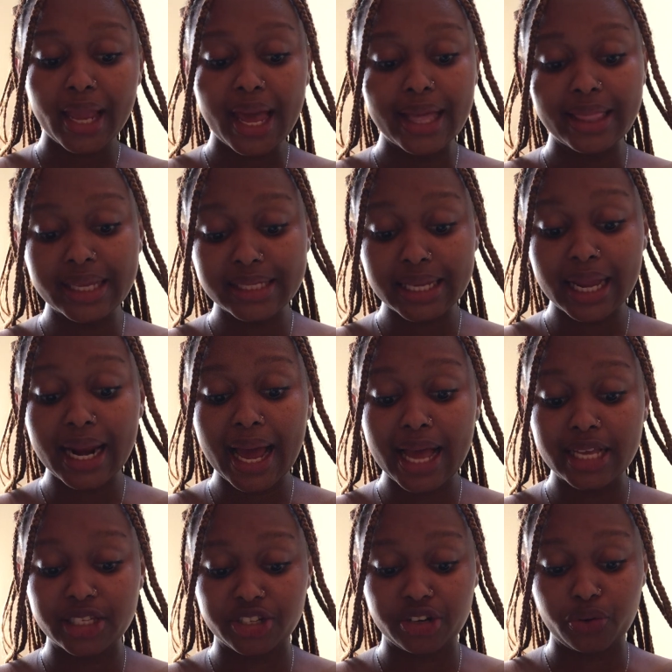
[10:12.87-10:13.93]
The seller
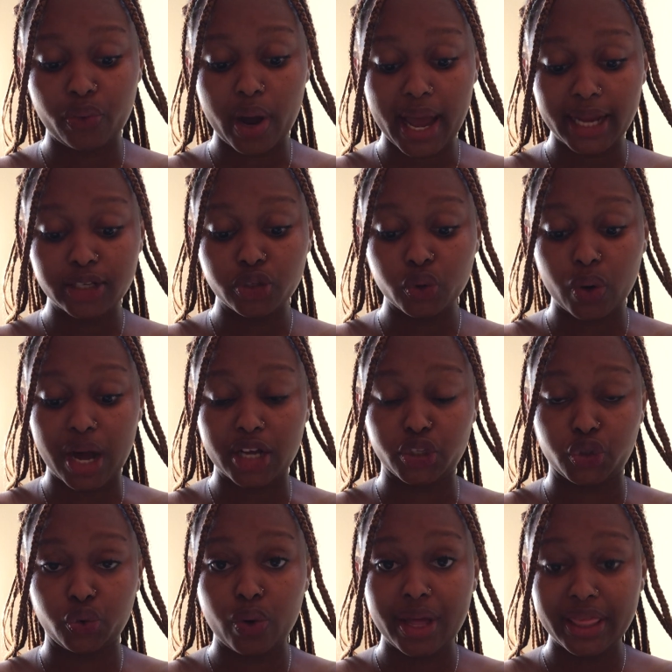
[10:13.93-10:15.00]
is required to
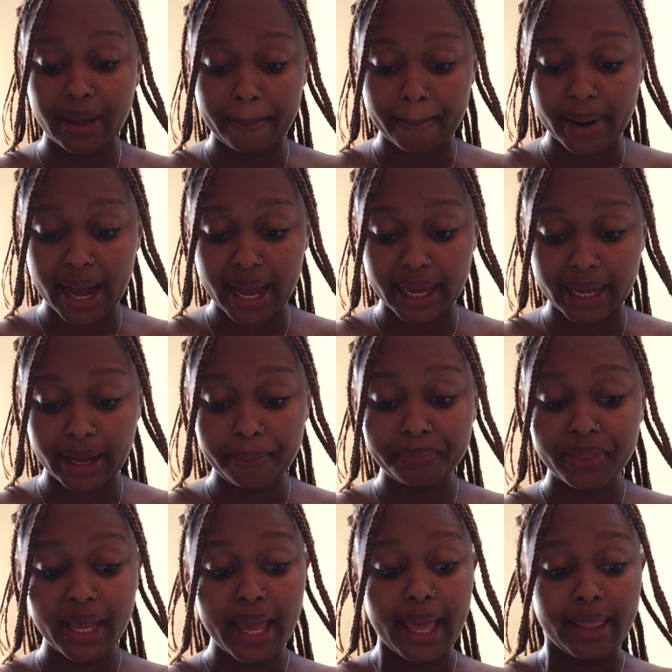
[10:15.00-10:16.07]
assure the buyer
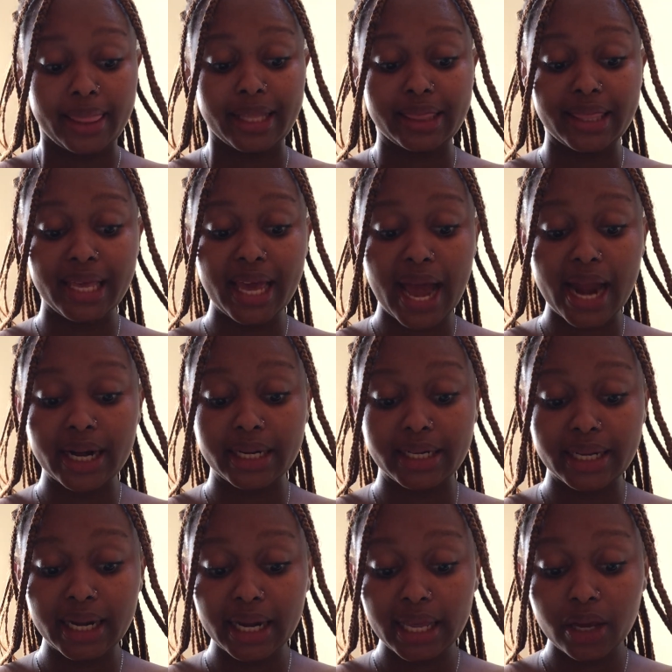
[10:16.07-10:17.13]
that they are
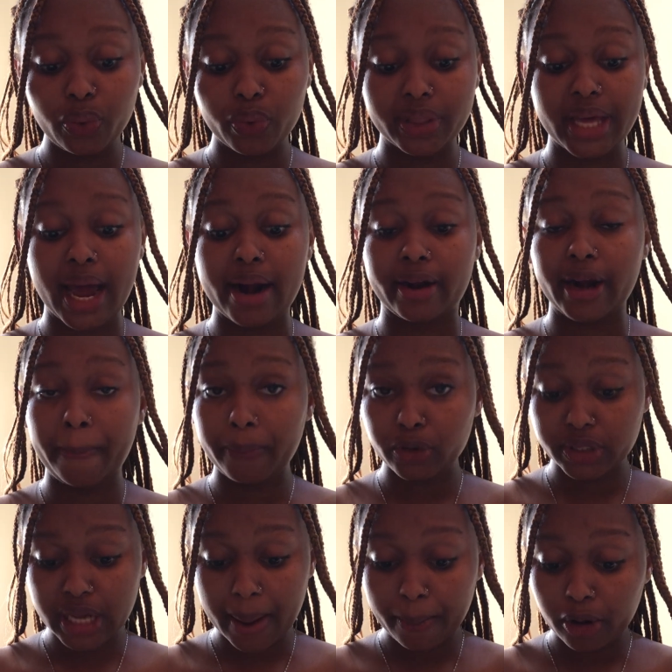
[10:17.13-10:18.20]
dealing with a
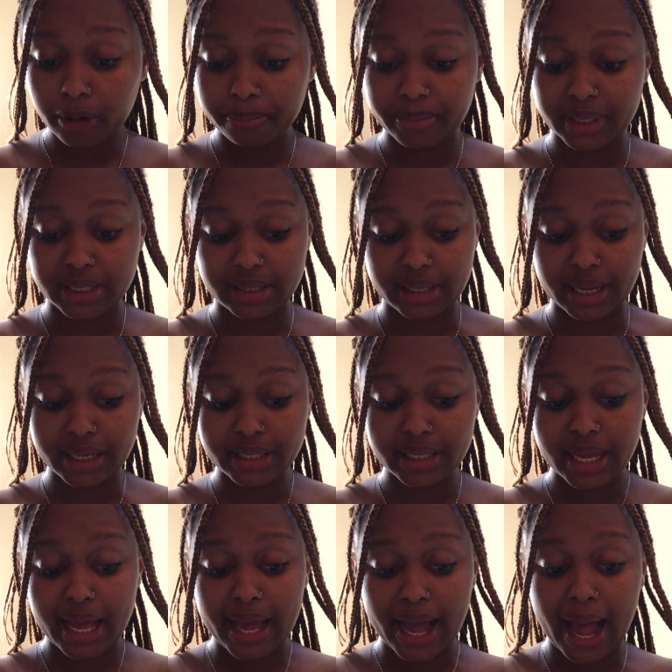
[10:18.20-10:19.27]
reputable business
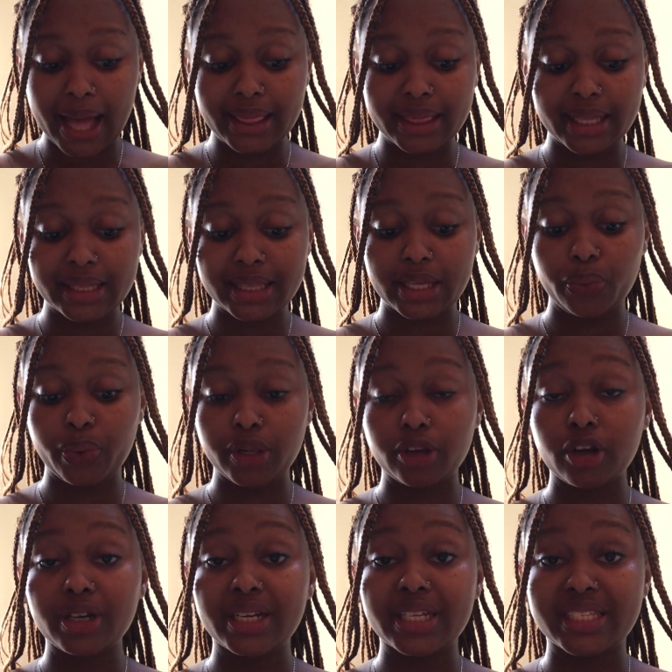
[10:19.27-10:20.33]
and that they will
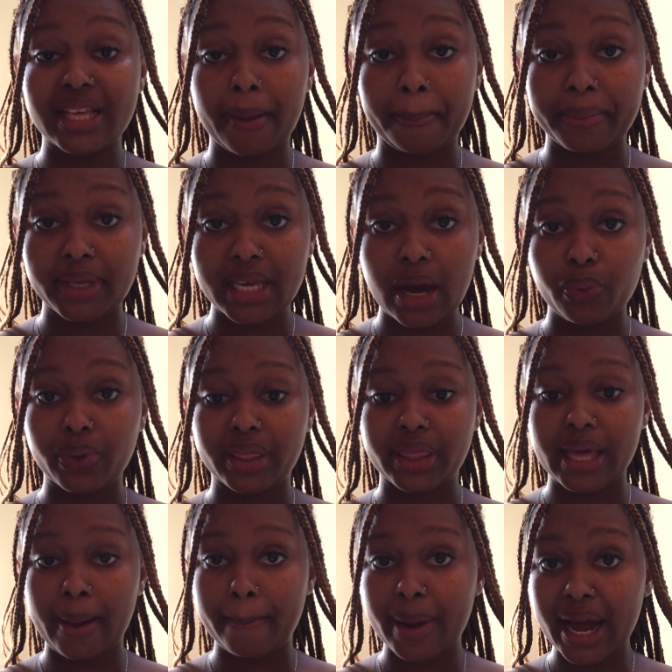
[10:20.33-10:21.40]
not disappear with
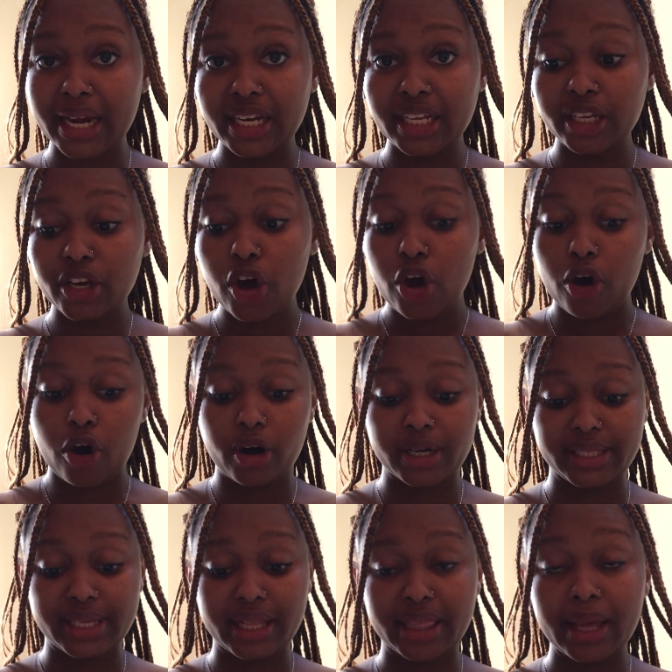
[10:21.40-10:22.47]
their money or
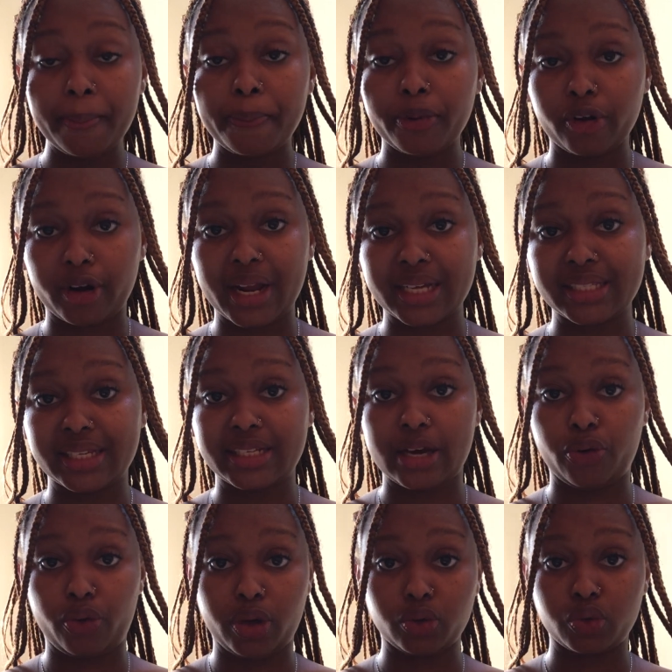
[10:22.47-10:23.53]
send them products that are
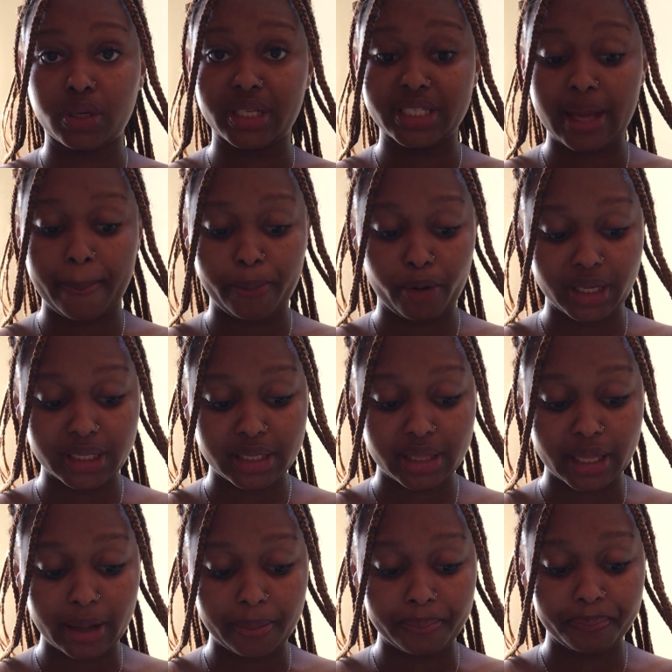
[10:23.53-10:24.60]
going to disappoint
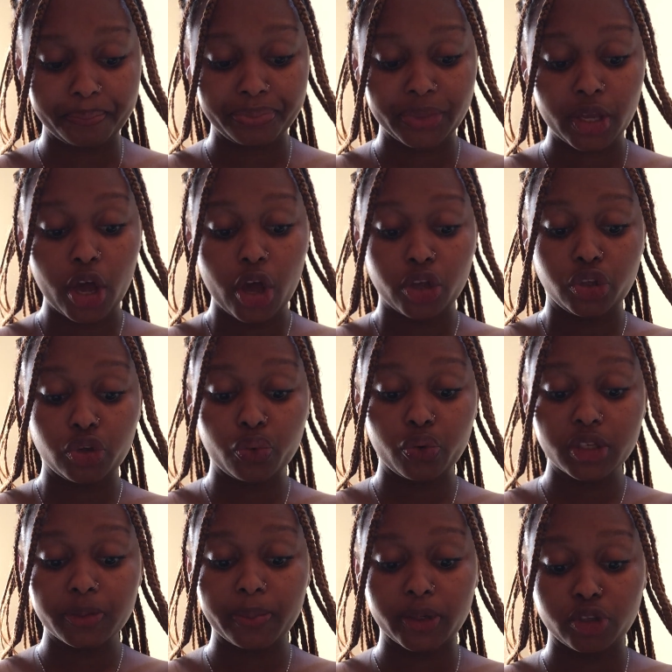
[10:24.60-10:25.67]
them. You
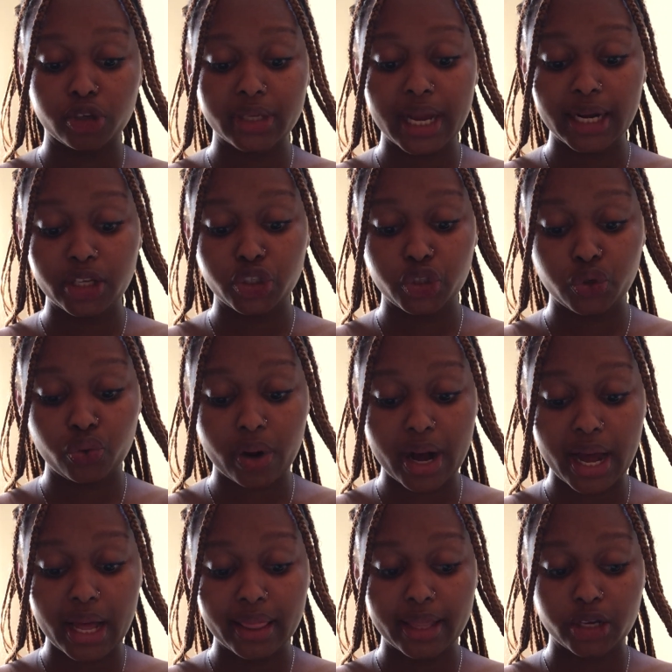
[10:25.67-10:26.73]
won't be totally
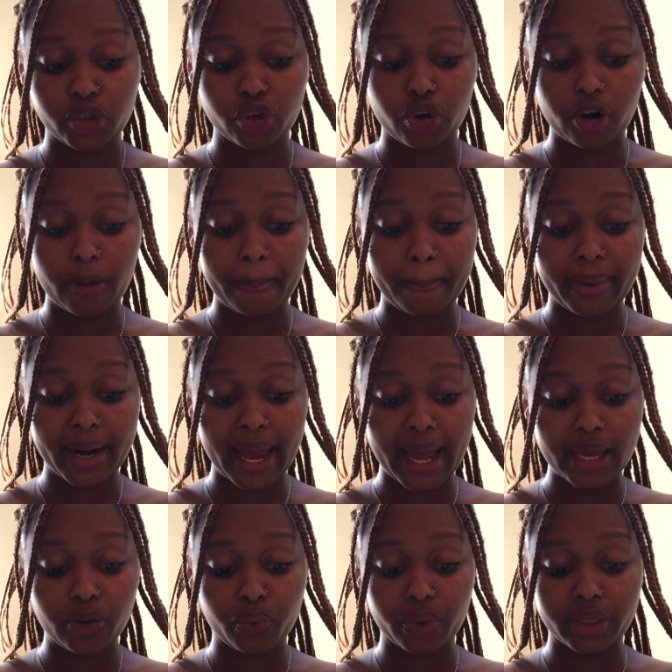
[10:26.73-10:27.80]
sure that you're
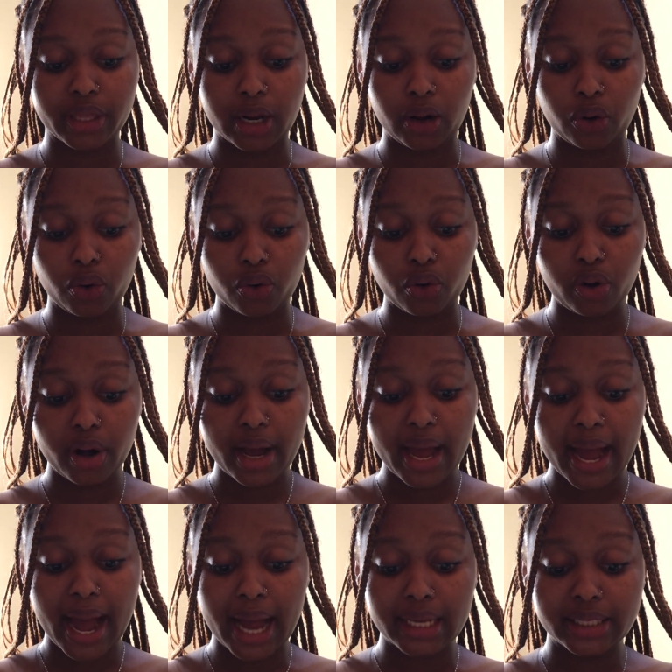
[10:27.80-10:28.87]
complying with the law
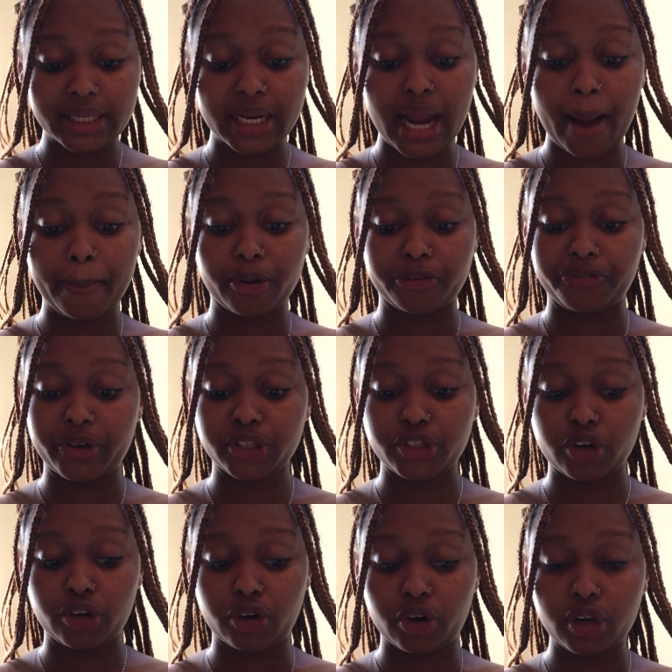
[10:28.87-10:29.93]
until a
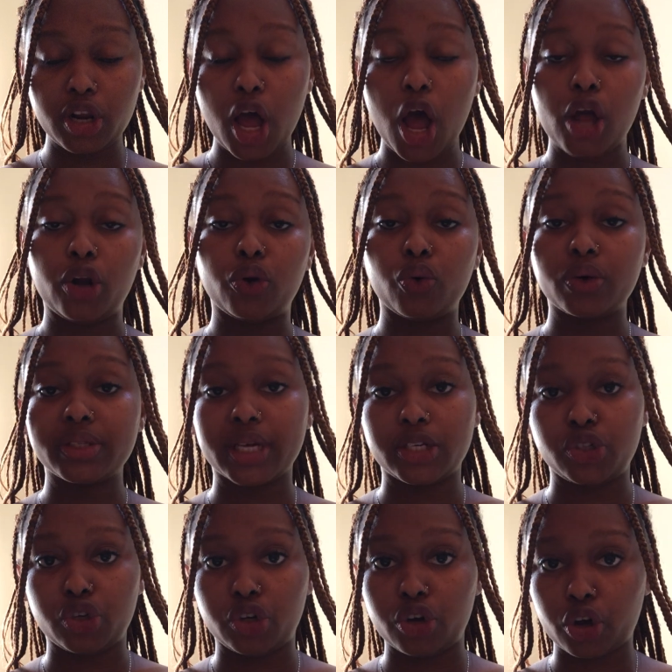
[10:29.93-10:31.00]
professional looks
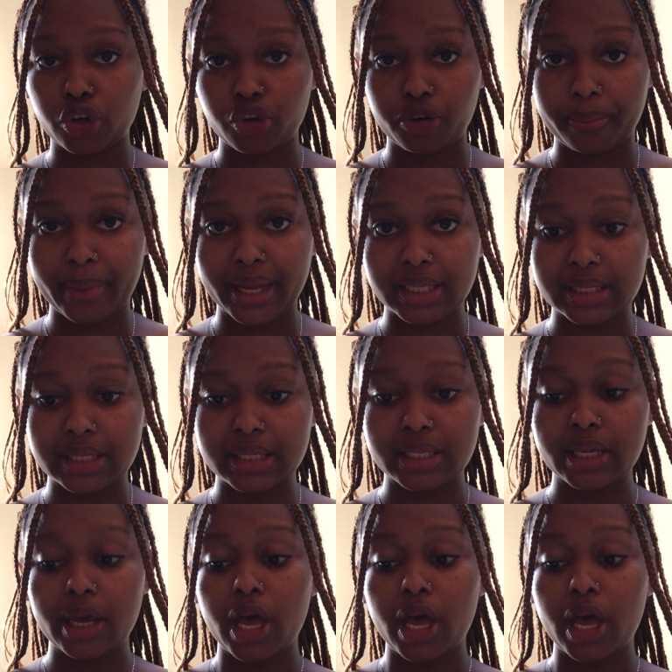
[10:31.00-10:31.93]
at your documents.